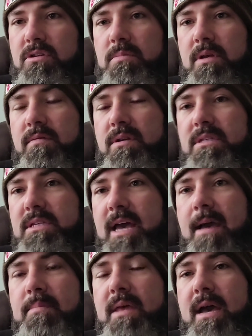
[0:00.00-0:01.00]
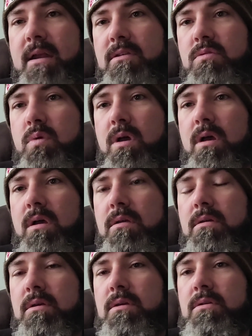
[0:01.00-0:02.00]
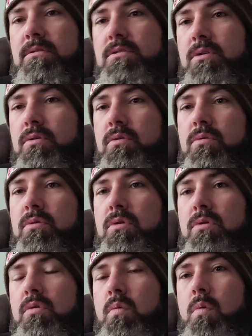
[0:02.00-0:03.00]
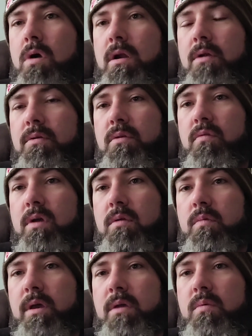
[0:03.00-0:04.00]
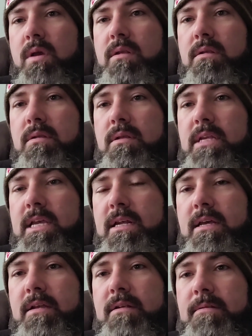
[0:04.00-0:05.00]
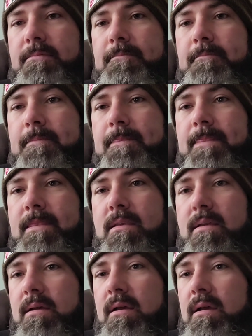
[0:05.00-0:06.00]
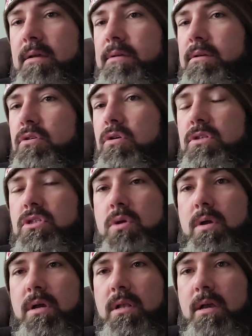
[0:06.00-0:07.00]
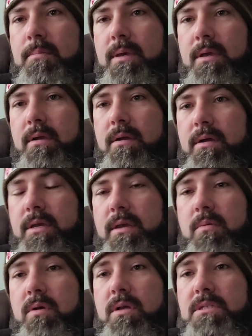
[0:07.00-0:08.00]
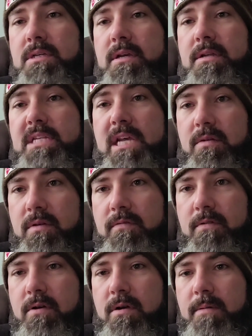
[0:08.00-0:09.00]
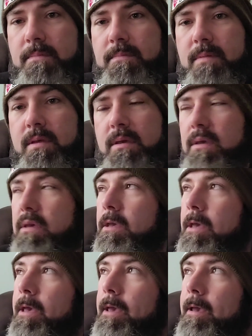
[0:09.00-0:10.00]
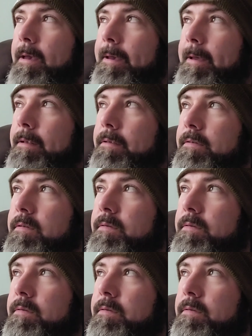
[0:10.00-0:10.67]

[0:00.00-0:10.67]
be able to tap that as well to water the runway when needed. Good soil up here. It was a dairy farm and